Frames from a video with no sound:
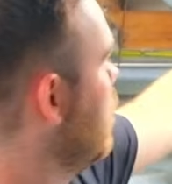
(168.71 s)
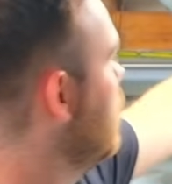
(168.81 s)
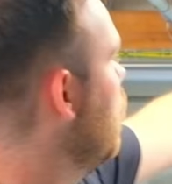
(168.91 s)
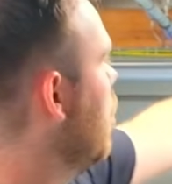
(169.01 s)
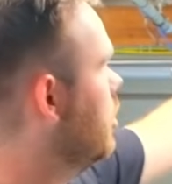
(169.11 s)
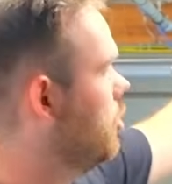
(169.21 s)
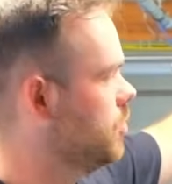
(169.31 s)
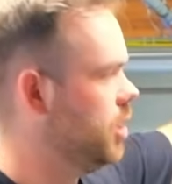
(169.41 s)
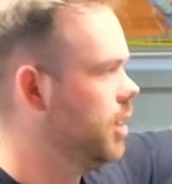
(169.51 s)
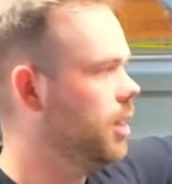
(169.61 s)
the water
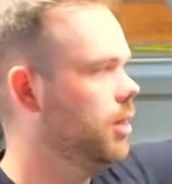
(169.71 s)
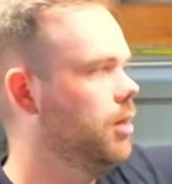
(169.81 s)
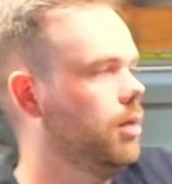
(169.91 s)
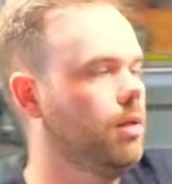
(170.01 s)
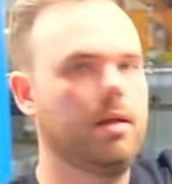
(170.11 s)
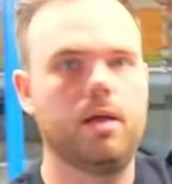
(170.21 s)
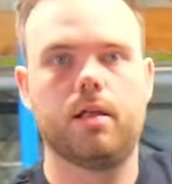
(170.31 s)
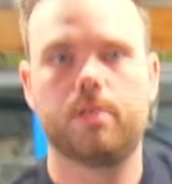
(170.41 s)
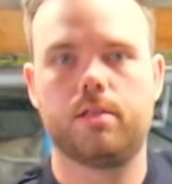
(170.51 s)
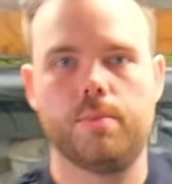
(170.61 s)
comes here,
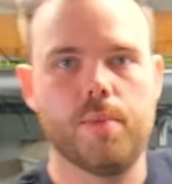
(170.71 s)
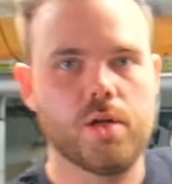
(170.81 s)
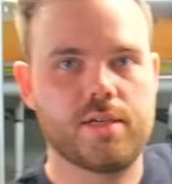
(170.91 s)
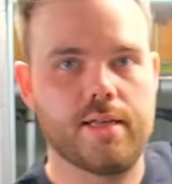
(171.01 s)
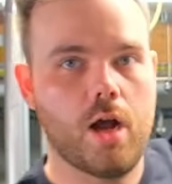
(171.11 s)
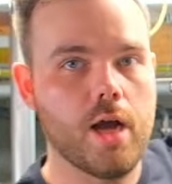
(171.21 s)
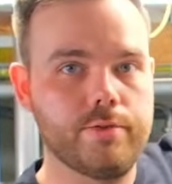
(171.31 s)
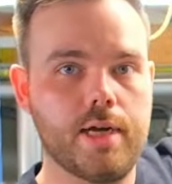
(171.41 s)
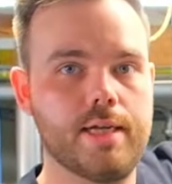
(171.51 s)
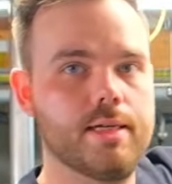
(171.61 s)
the malts get
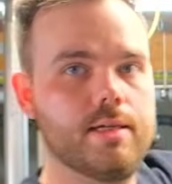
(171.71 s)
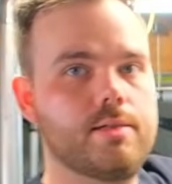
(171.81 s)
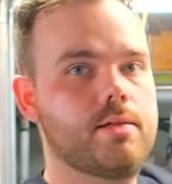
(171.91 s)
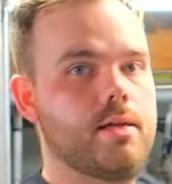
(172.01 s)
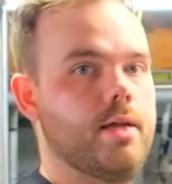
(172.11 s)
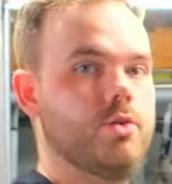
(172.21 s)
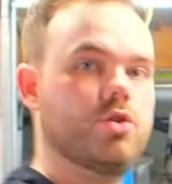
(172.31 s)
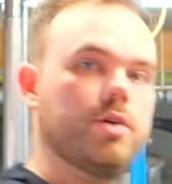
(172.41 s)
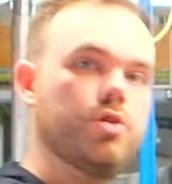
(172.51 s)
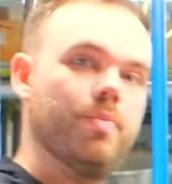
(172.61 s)
hydrated, and you
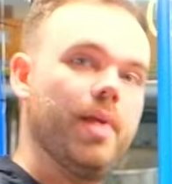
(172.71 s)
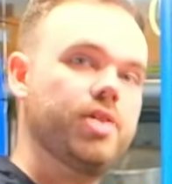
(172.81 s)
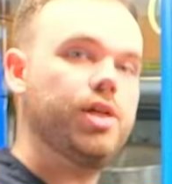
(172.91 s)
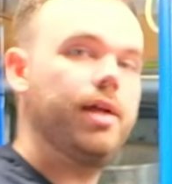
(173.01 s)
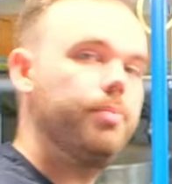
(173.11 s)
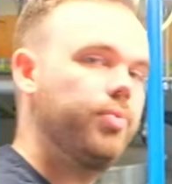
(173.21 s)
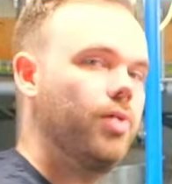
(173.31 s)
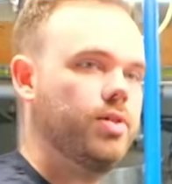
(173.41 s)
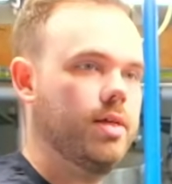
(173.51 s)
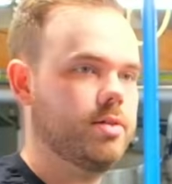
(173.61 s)
start your meshing in
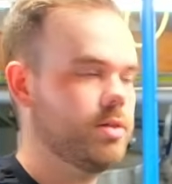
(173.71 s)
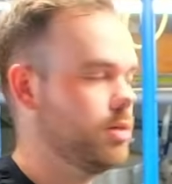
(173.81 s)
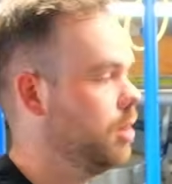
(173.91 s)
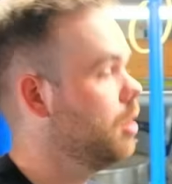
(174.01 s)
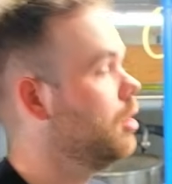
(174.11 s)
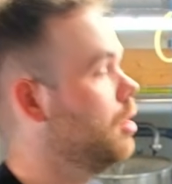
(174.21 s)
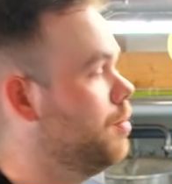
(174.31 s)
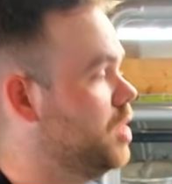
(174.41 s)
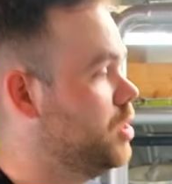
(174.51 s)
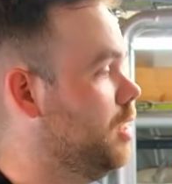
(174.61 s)
process.
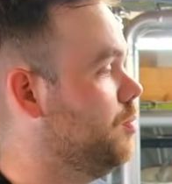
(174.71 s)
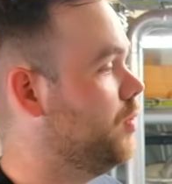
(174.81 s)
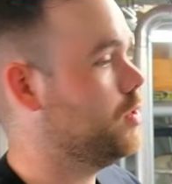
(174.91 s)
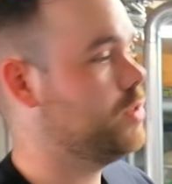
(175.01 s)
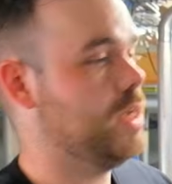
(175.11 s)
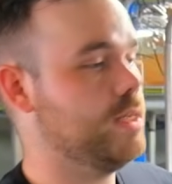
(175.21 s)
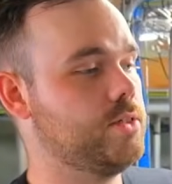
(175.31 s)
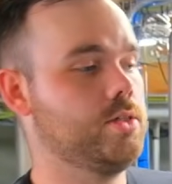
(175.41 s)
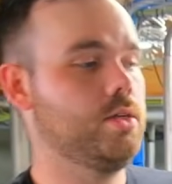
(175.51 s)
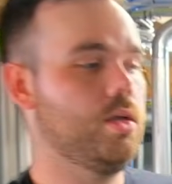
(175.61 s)
Meshing in
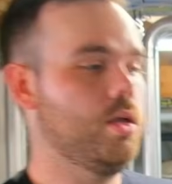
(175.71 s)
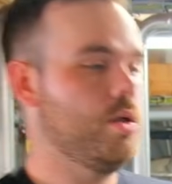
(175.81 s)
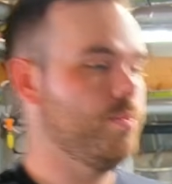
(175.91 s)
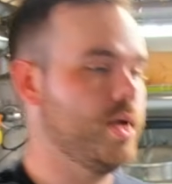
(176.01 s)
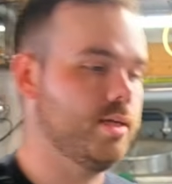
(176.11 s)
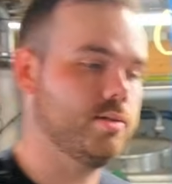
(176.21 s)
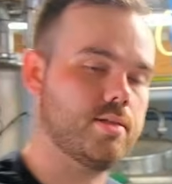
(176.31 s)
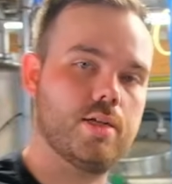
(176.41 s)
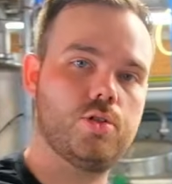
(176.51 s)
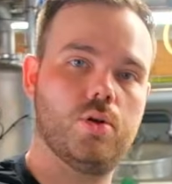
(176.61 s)
process means
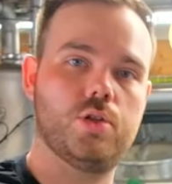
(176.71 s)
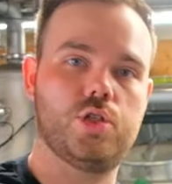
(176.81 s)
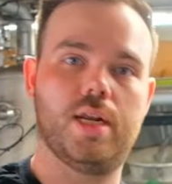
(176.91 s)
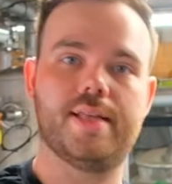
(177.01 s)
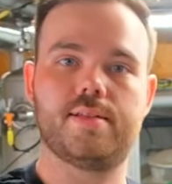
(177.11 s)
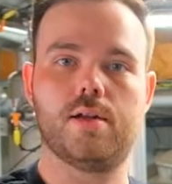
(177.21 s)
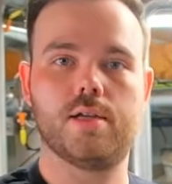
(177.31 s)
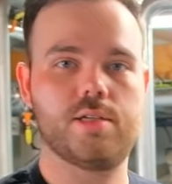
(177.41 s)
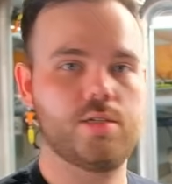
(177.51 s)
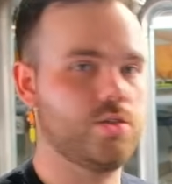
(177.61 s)
that you're
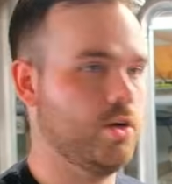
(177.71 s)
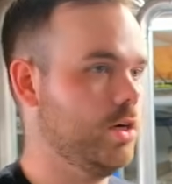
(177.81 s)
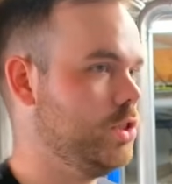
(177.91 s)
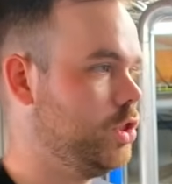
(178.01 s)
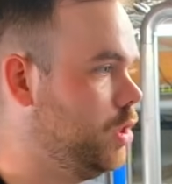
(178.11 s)
gelatinizing starch,